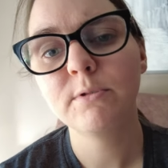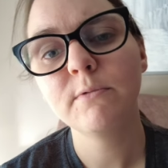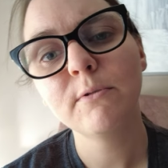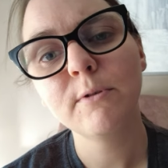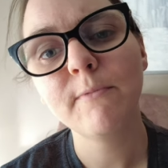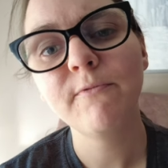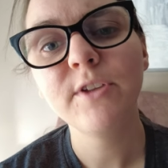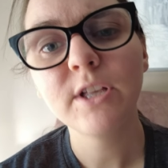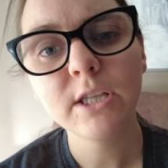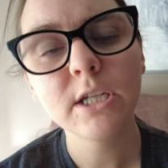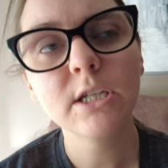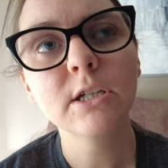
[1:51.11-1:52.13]
So I'm
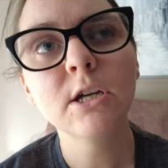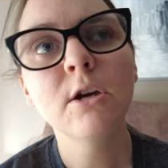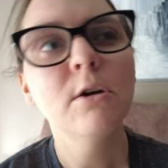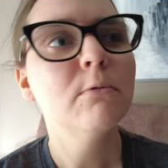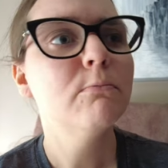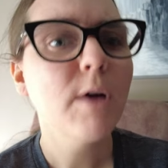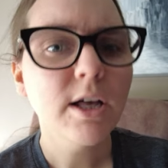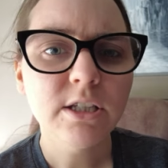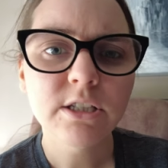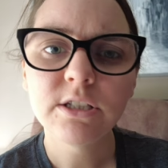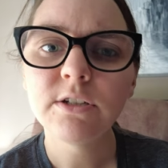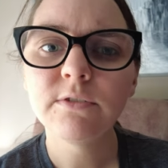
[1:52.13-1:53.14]
feeling
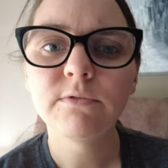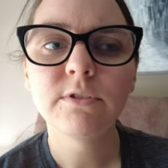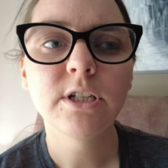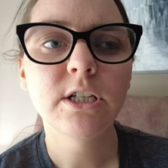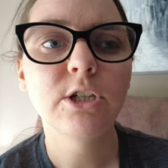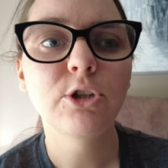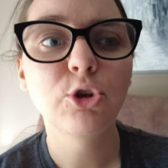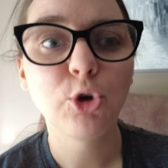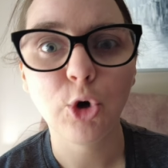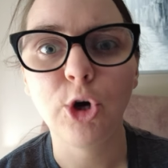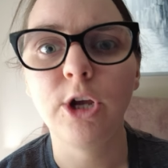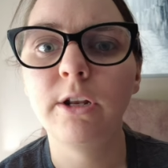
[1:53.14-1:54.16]
relatively
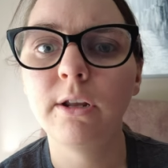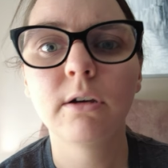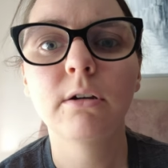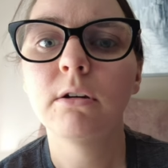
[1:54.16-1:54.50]
good.